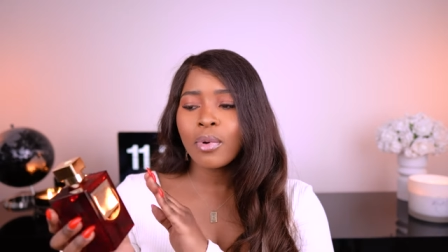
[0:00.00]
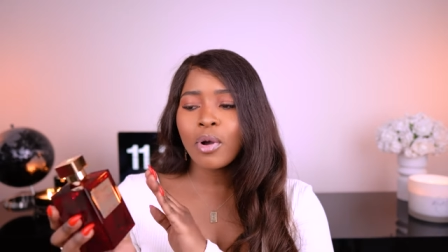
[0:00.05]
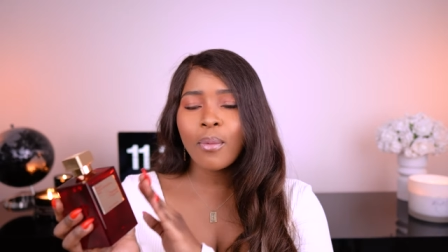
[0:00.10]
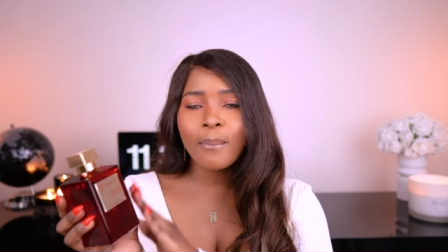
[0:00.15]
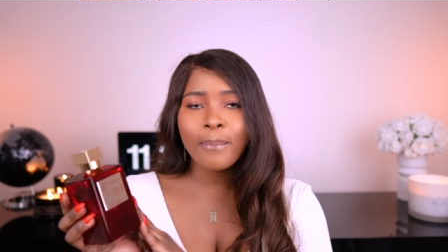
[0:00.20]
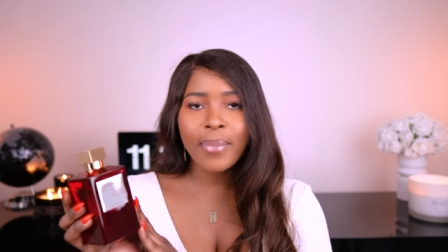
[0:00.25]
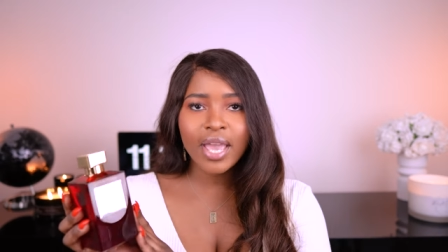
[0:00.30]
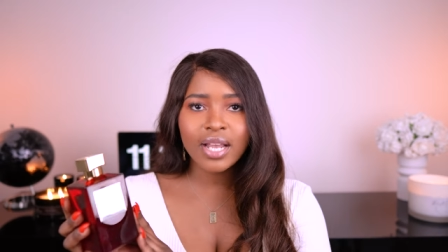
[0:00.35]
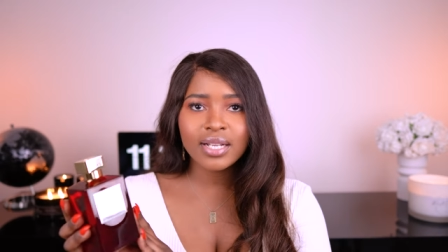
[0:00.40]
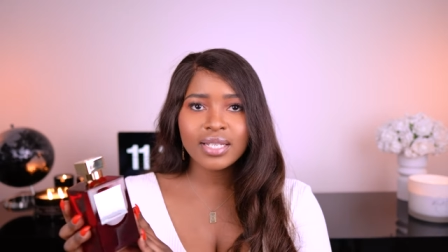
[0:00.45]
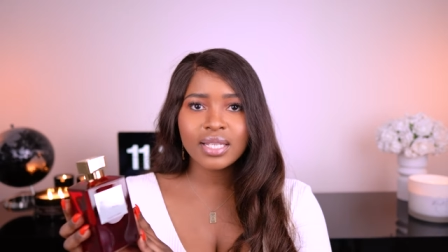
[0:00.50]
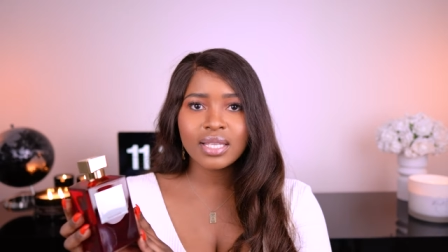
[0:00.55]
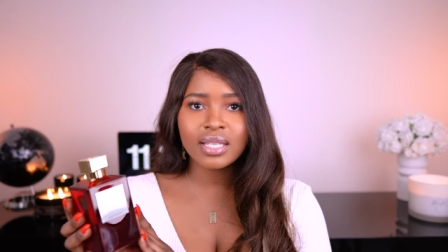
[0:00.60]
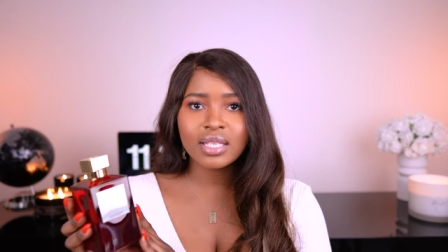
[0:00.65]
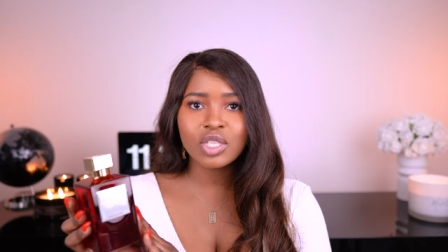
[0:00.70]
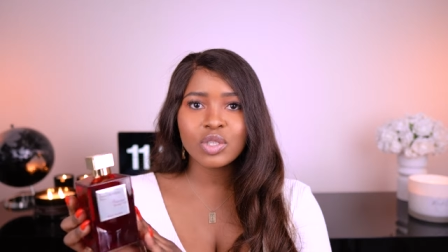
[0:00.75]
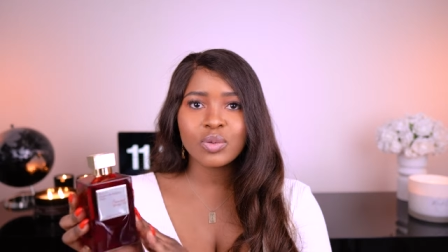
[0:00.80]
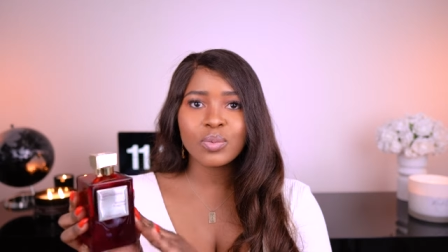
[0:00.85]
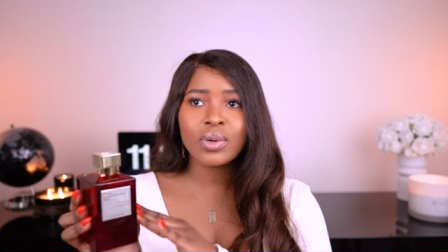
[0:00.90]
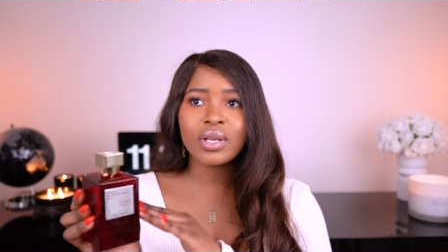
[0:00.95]
compared to
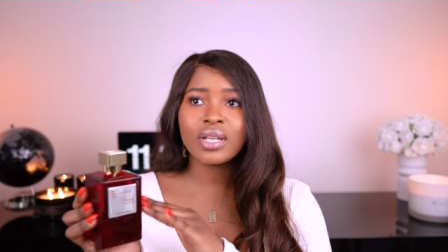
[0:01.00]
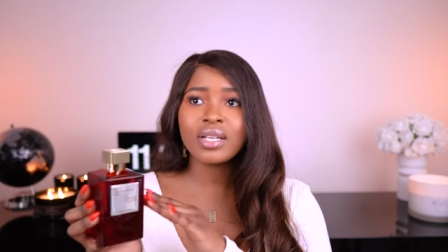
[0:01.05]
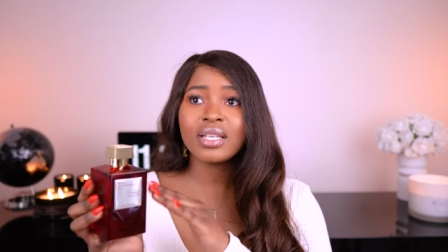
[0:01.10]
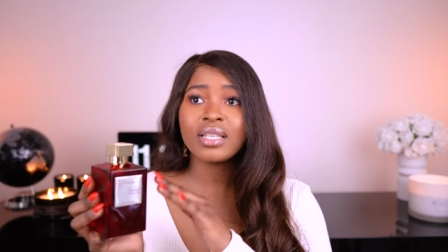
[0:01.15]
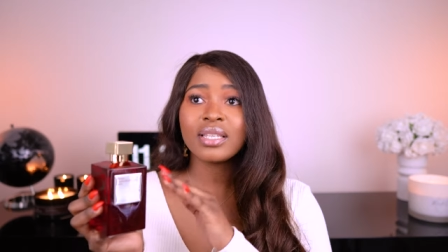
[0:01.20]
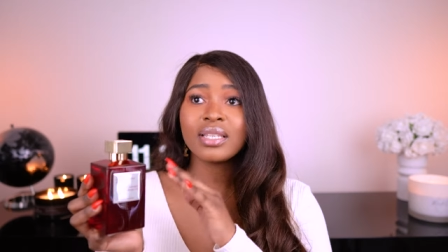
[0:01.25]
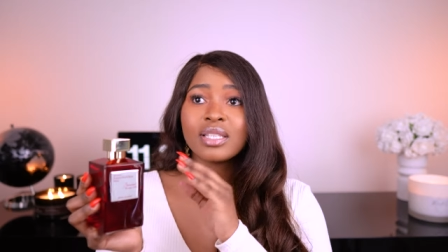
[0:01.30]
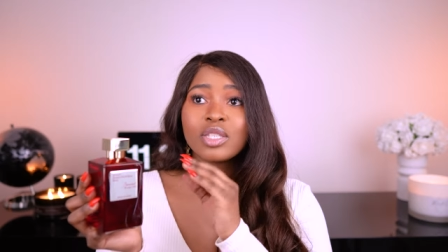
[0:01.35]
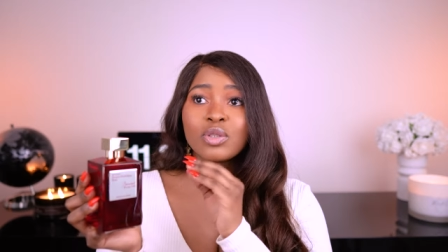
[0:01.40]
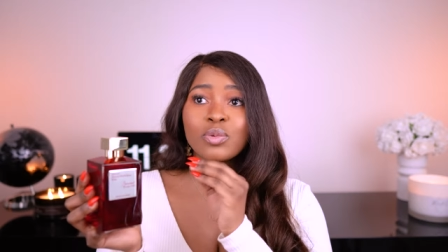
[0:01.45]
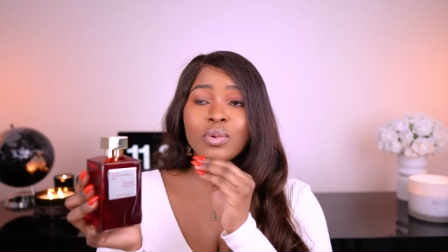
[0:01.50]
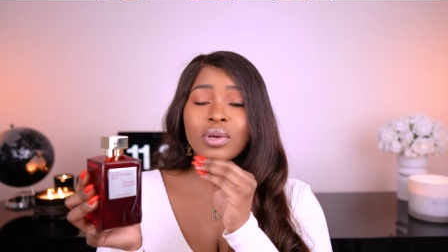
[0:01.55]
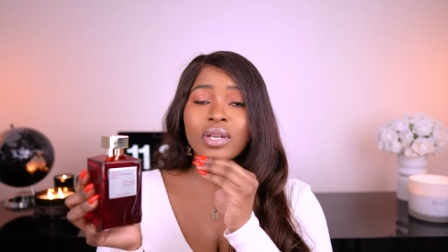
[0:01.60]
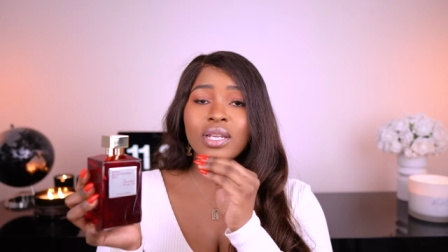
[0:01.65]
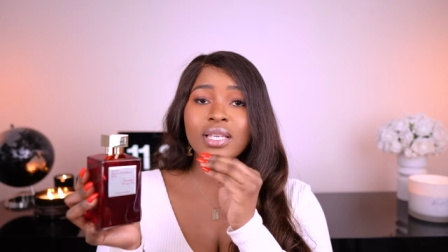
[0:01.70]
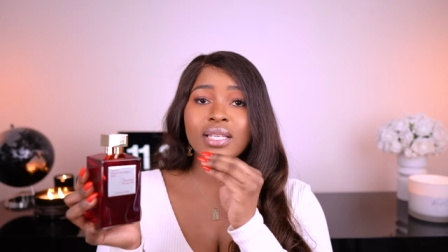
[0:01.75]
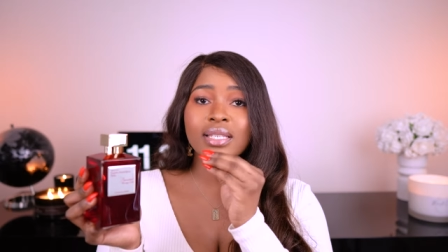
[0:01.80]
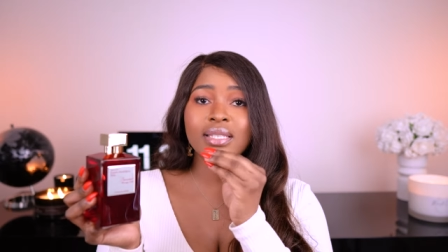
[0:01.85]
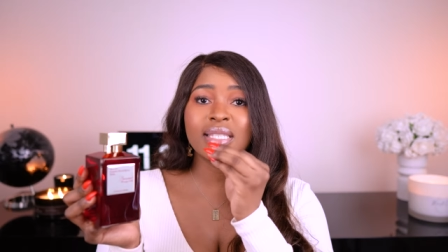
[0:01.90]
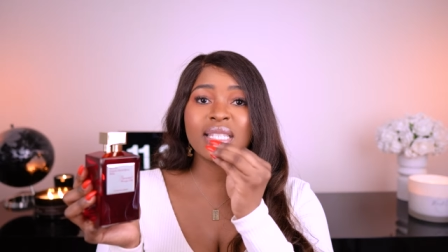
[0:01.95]
this one. This
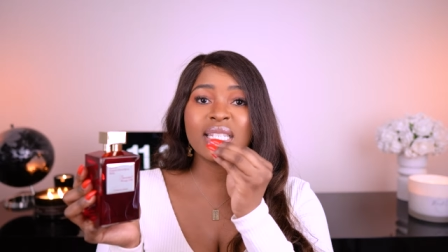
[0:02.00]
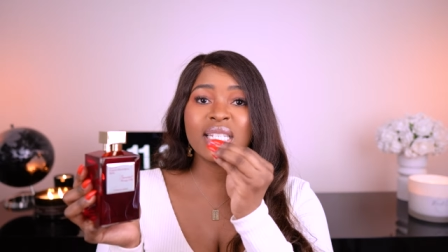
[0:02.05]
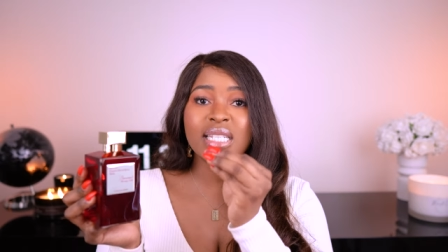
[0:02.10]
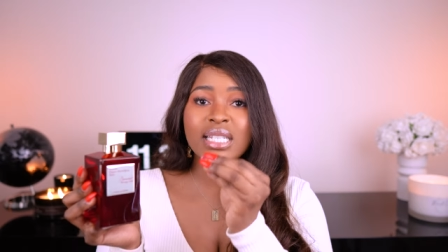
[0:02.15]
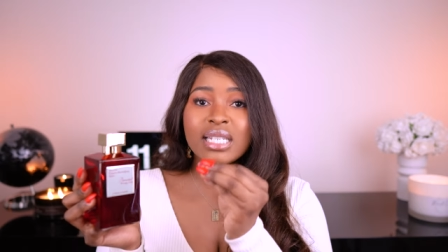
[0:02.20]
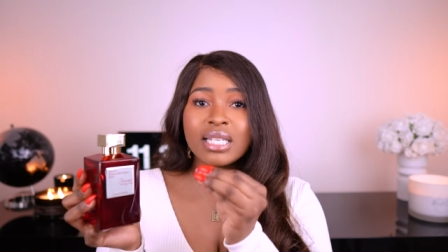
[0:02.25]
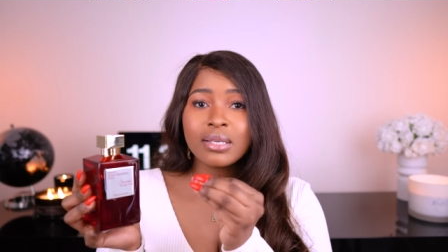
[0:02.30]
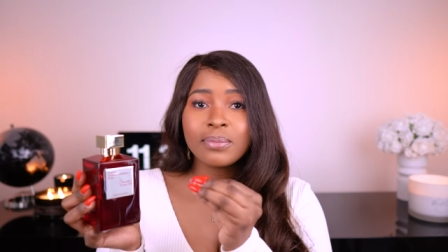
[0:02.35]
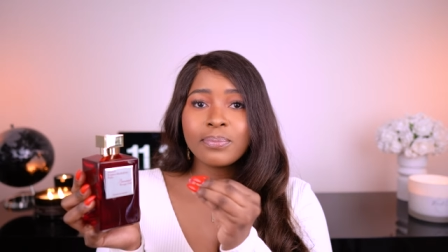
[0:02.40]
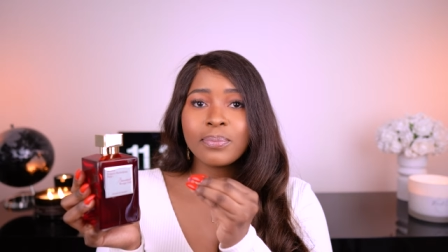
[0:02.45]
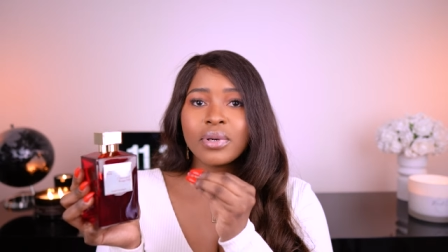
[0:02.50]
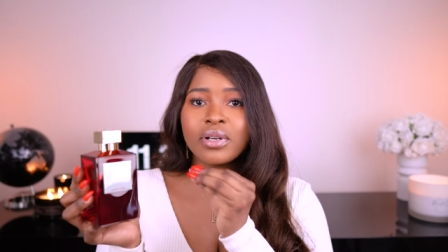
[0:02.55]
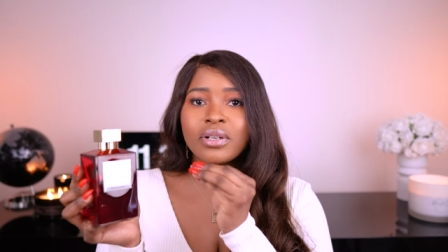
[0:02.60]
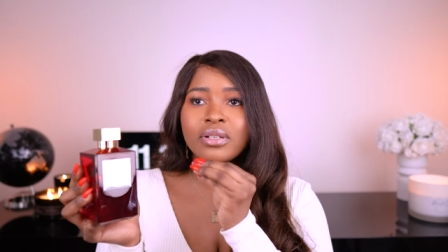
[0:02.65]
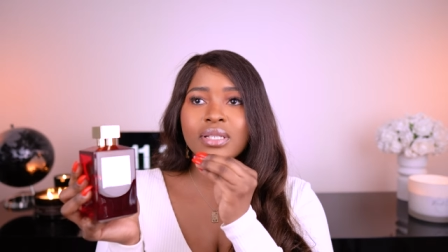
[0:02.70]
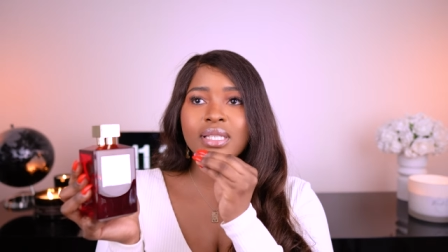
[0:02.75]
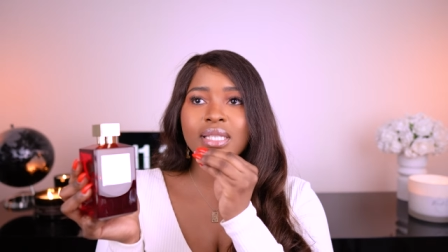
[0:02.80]
one is deeper,